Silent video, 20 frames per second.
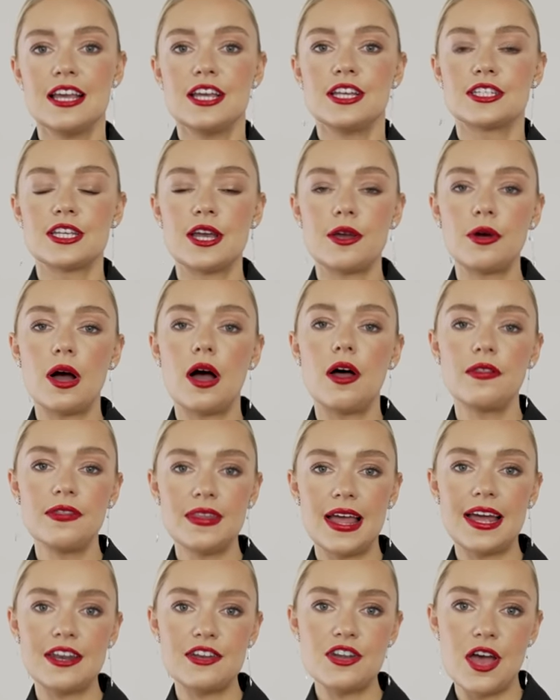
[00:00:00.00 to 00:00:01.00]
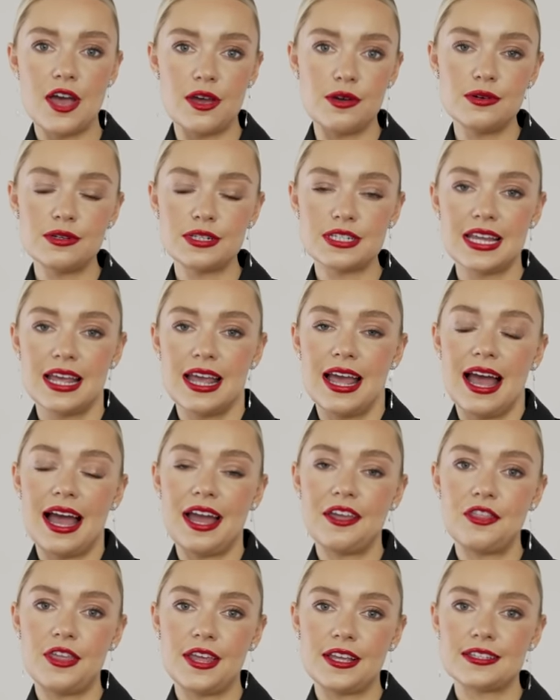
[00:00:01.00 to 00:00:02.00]
So on that note,
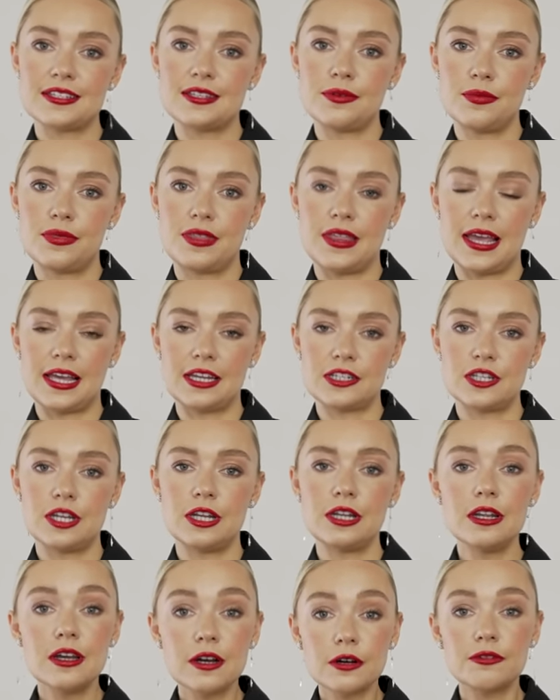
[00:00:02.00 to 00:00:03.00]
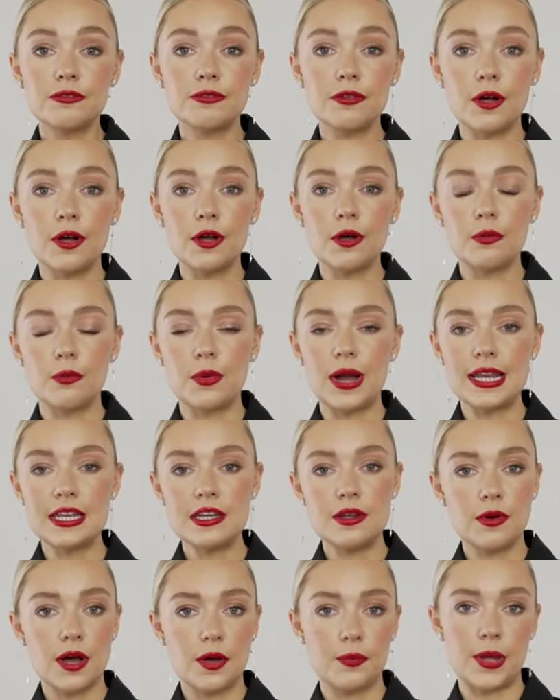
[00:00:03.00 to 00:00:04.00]
I think something to look for when
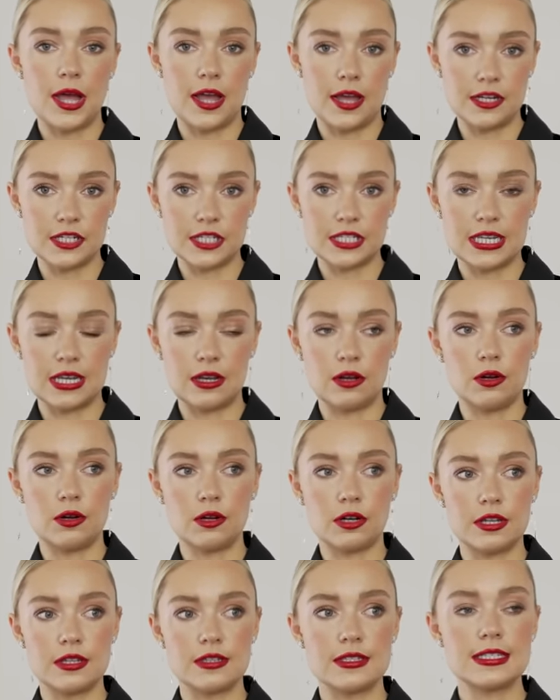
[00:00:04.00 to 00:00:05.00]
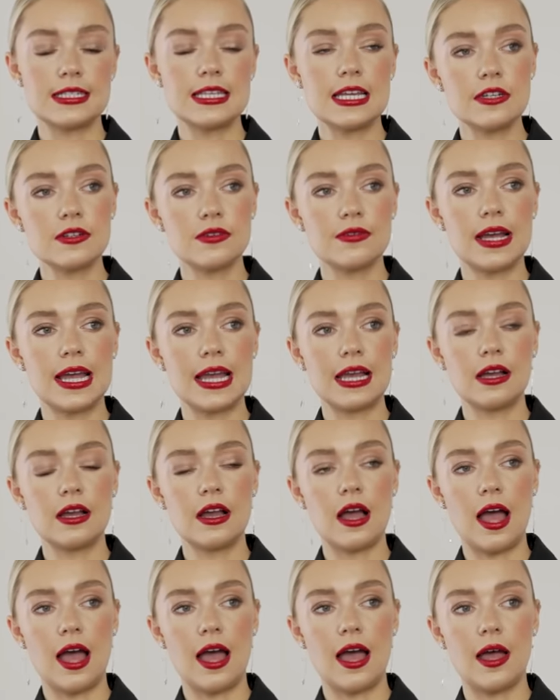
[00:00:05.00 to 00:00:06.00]
you are purchasing or
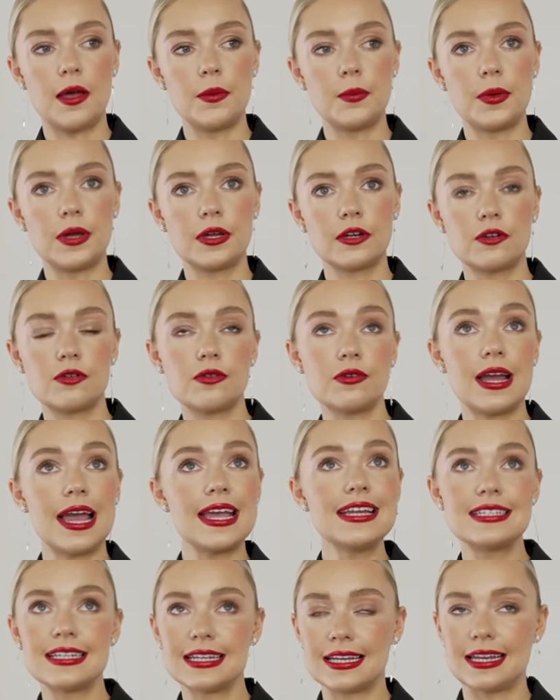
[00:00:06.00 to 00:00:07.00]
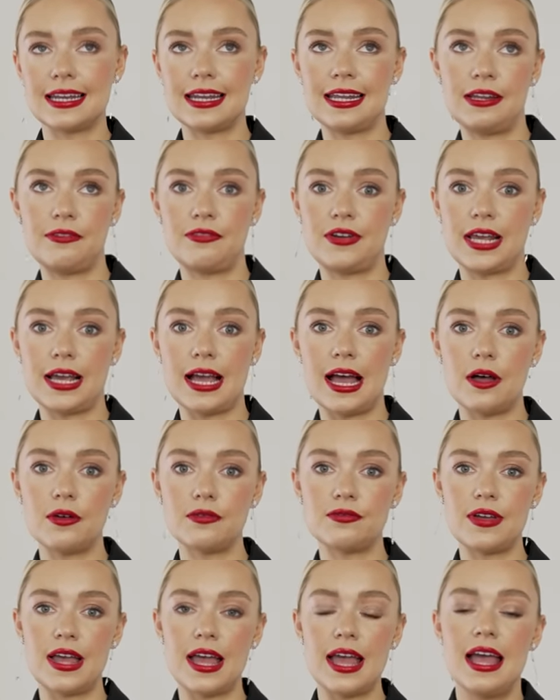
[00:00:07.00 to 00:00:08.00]
considering creating an evening
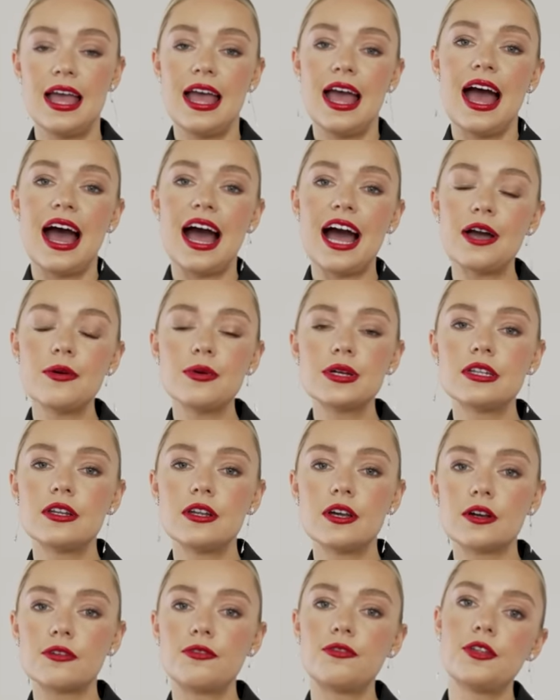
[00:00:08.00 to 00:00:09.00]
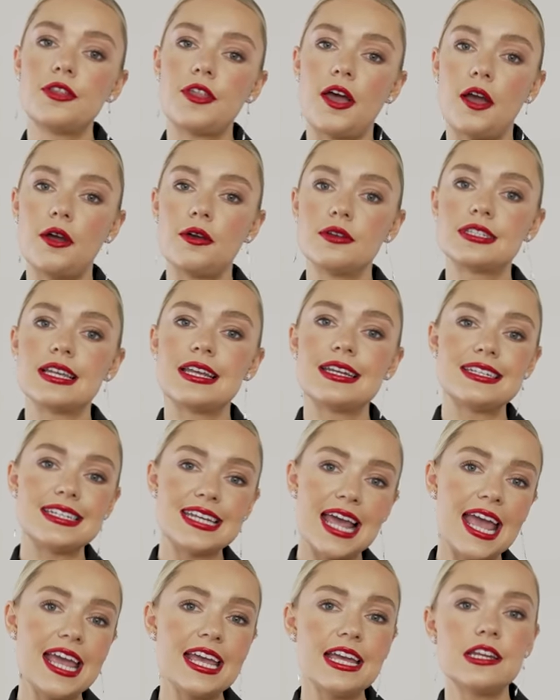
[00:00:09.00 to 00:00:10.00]
outfit, I would look for those
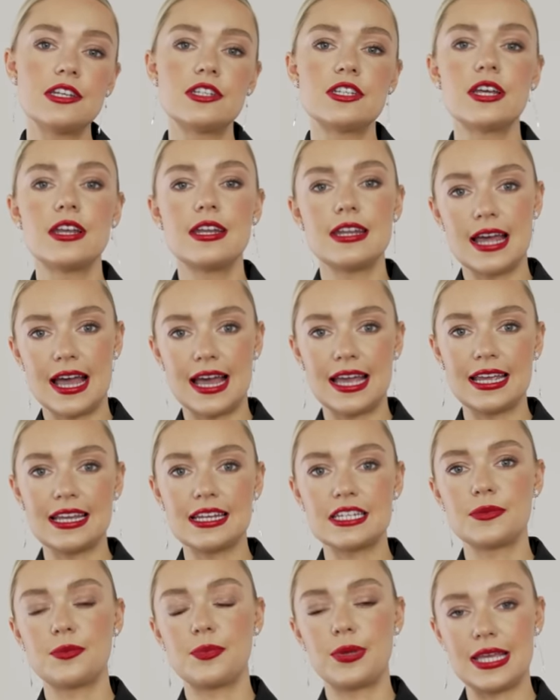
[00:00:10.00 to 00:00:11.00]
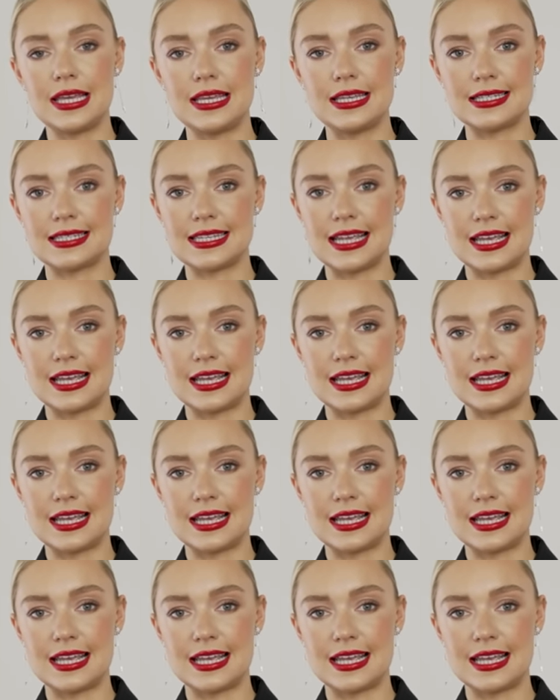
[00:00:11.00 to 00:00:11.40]
day to night pieces.